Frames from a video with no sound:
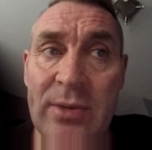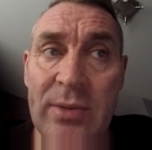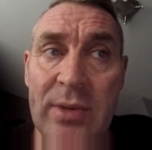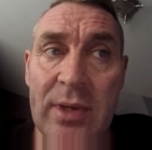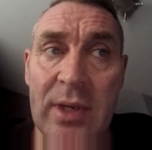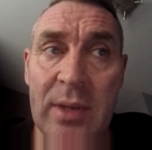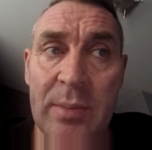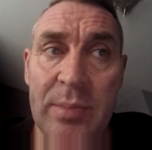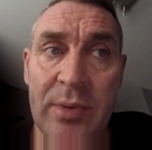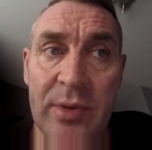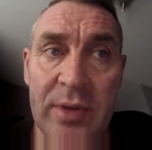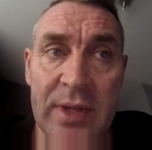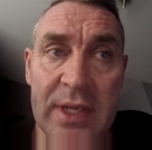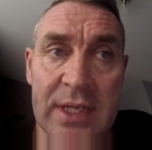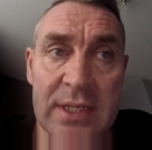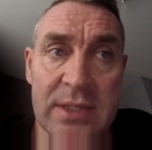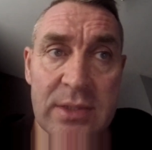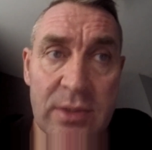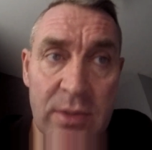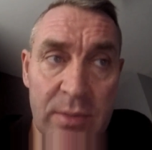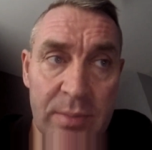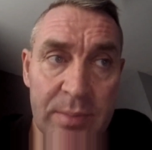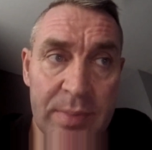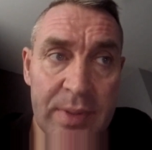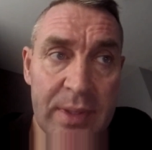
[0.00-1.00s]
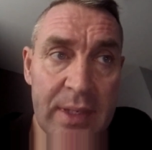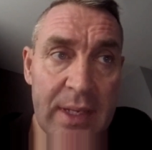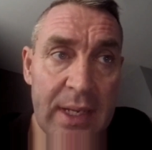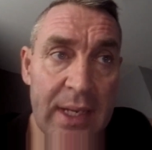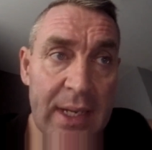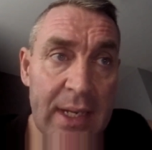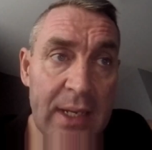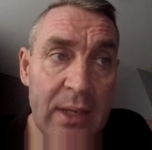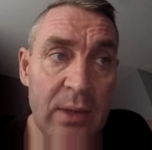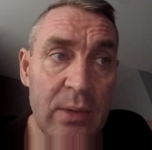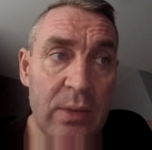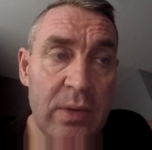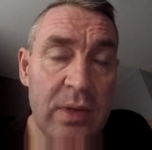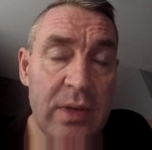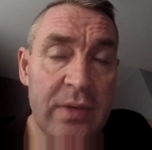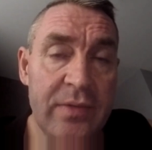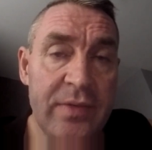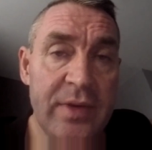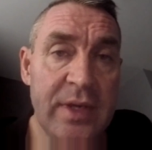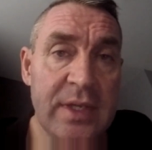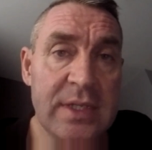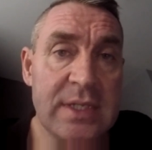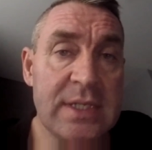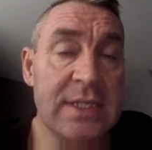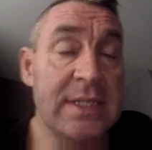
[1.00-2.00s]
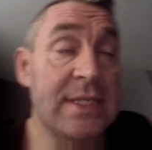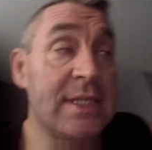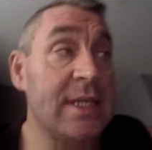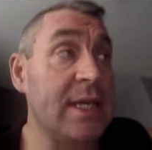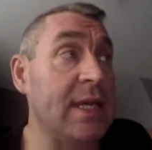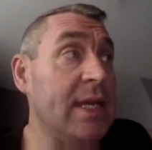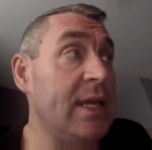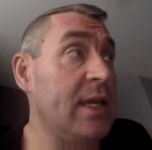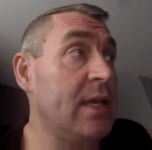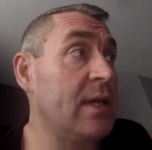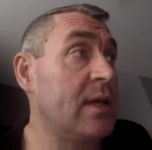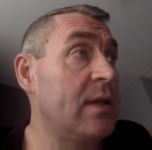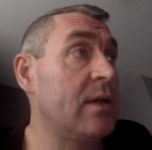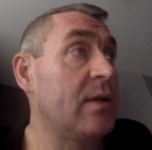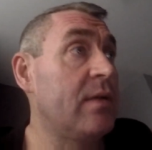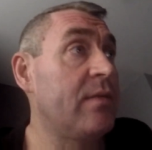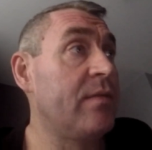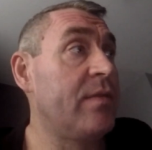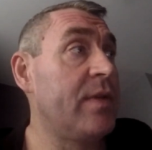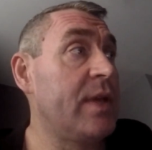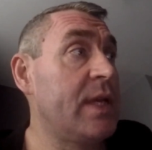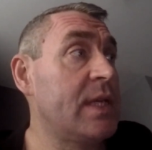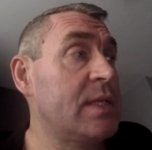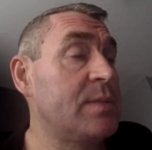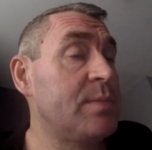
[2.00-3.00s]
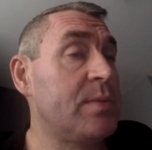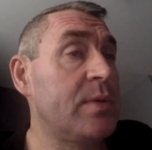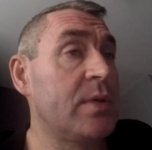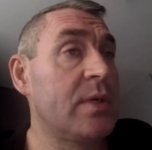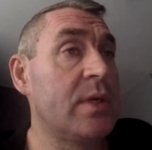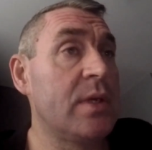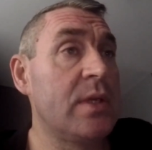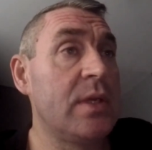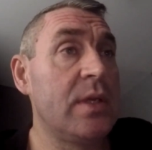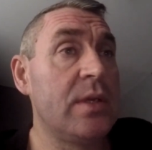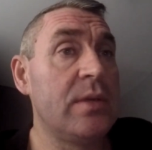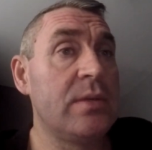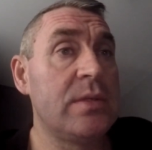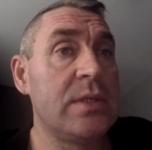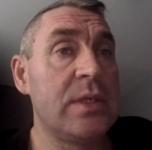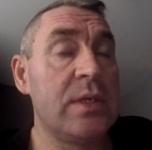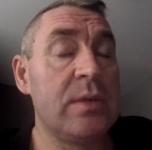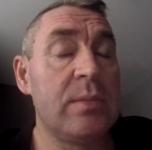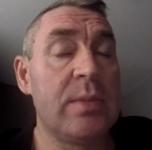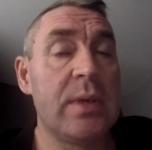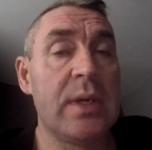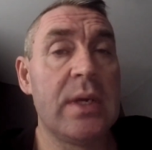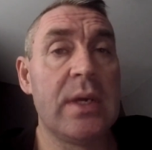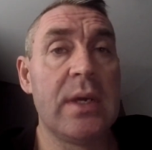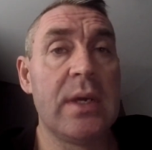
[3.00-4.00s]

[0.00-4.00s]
I'm going to put this up now for you to see on Facebook and YouTube.